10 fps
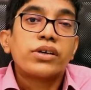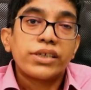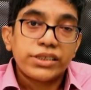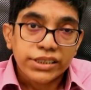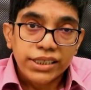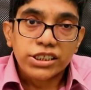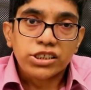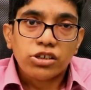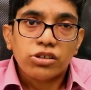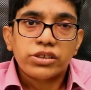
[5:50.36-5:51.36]
In
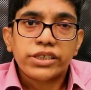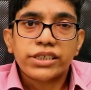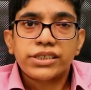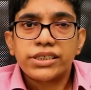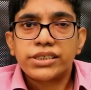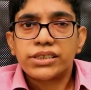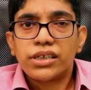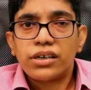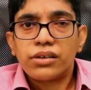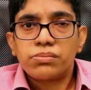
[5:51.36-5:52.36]
such context, it's
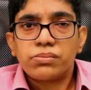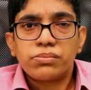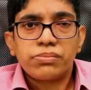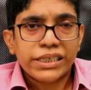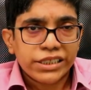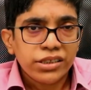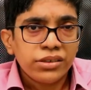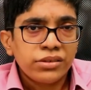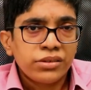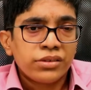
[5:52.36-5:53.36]

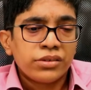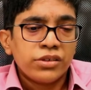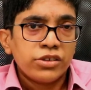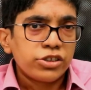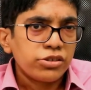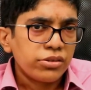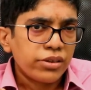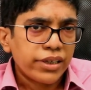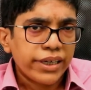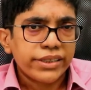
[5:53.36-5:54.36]
better to
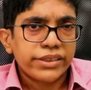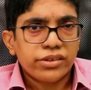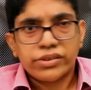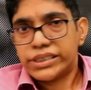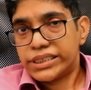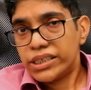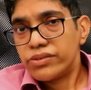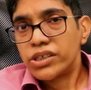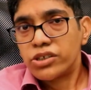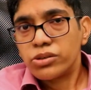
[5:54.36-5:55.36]
let the
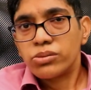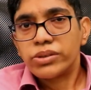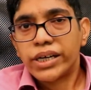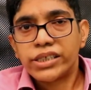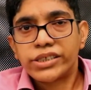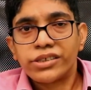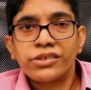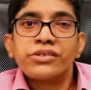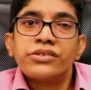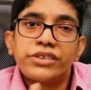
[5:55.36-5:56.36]
receiver know that
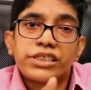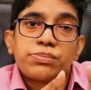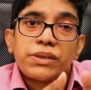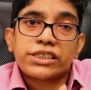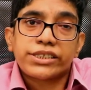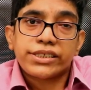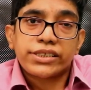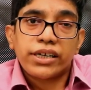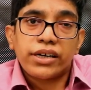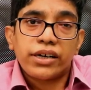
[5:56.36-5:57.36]
this patient
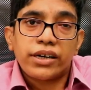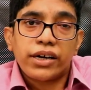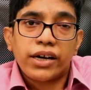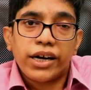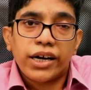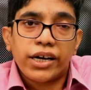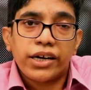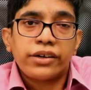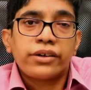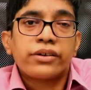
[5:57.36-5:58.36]

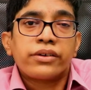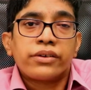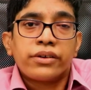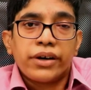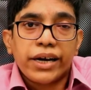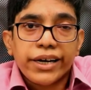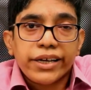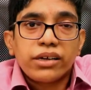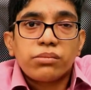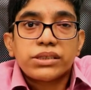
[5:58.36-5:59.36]
had
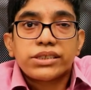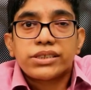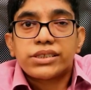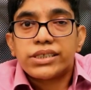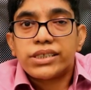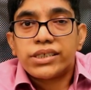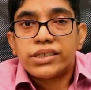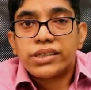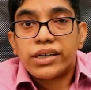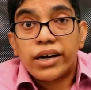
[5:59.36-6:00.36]
an
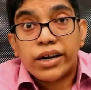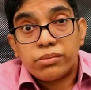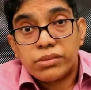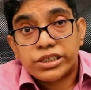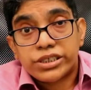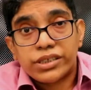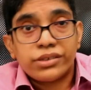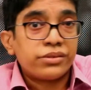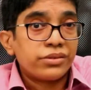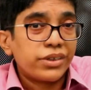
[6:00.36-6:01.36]
emergency admission.
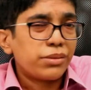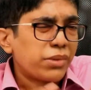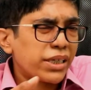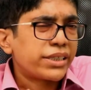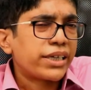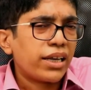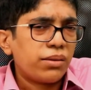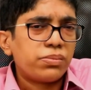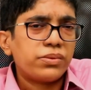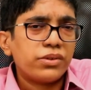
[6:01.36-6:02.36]
It might
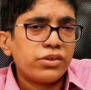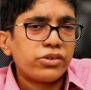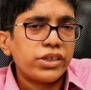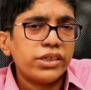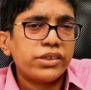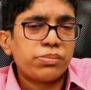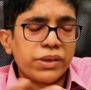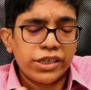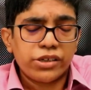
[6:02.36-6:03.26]
help, all right, depending